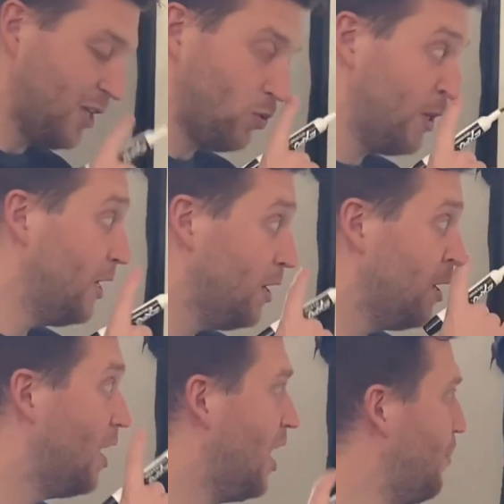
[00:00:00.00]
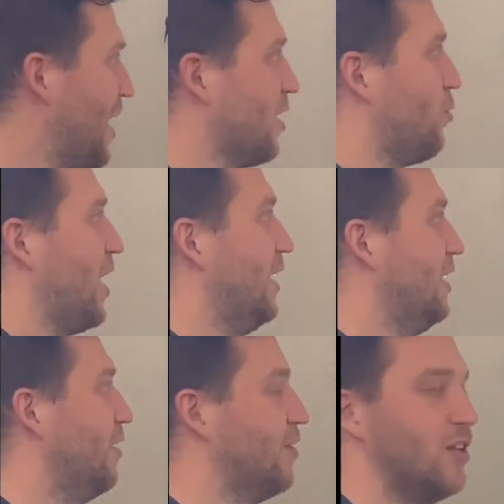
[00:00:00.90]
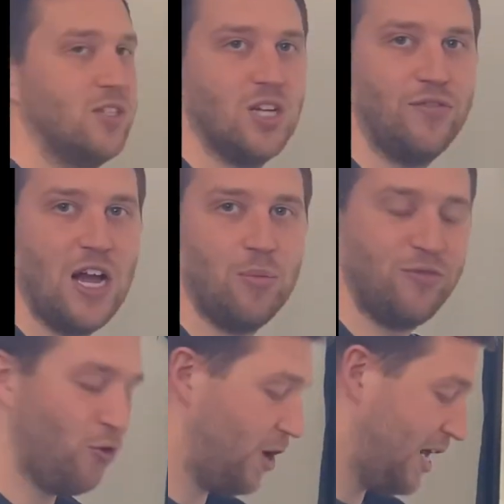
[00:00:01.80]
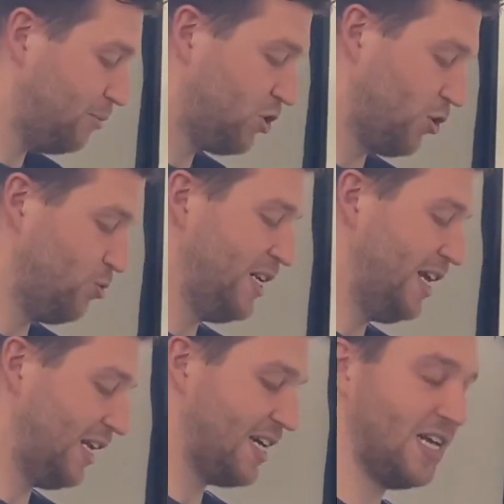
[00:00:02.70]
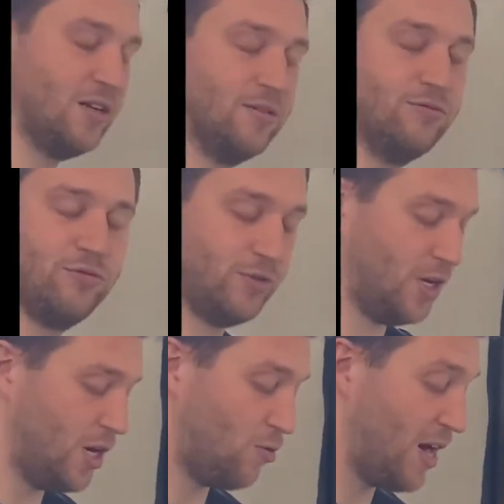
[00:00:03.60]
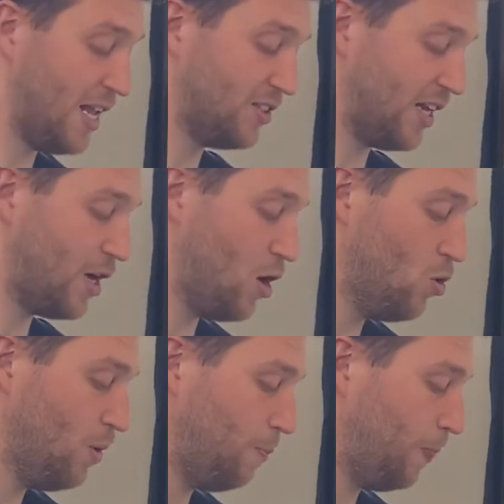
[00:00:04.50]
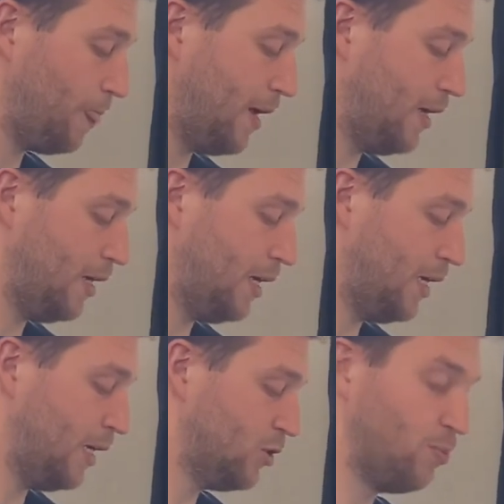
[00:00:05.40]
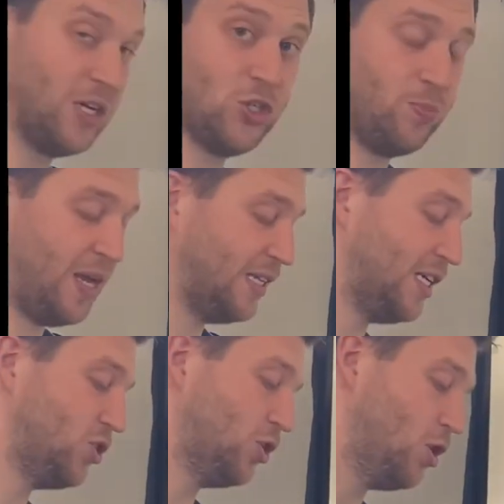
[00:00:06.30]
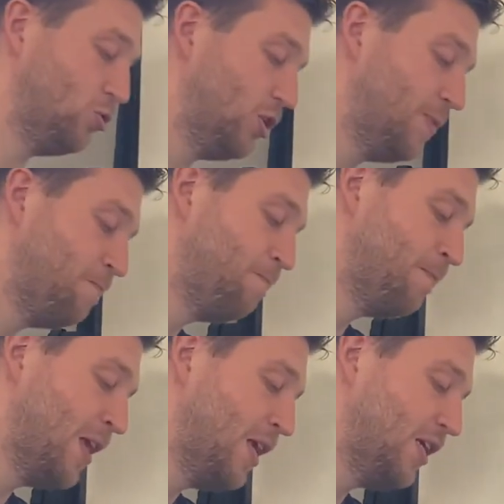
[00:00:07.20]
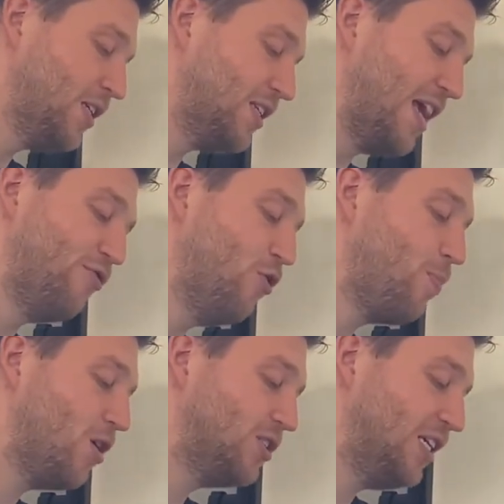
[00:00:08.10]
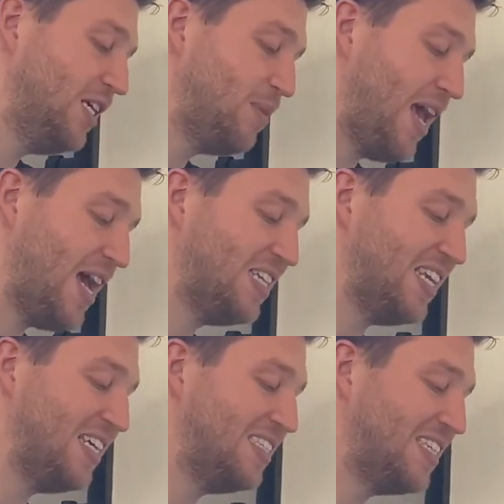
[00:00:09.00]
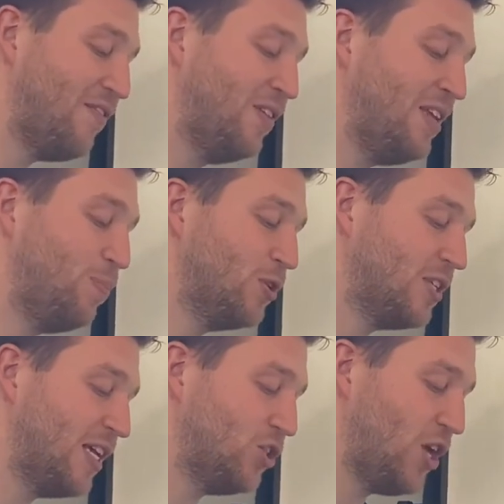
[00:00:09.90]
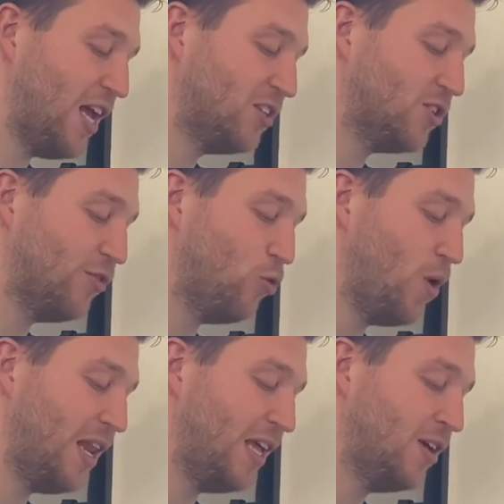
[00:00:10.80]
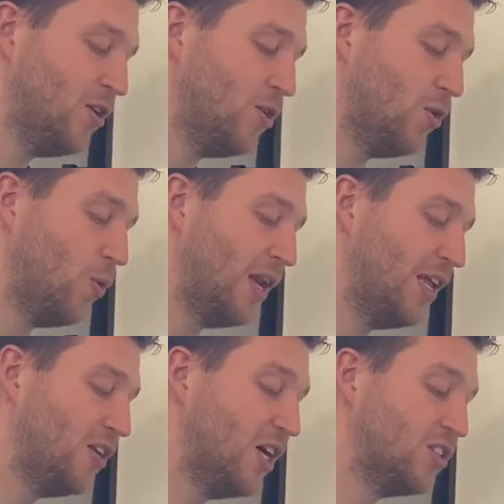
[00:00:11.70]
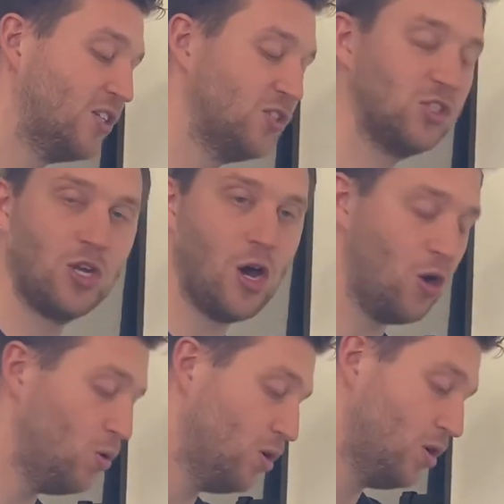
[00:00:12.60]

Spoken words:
one here. I'm not going to write any of the stuff down beforehand. I'm just going to read it and kind of write as I go. So make sure you're paying attention closely. It says a football team has a 70% chance of winning when it doesn't snow,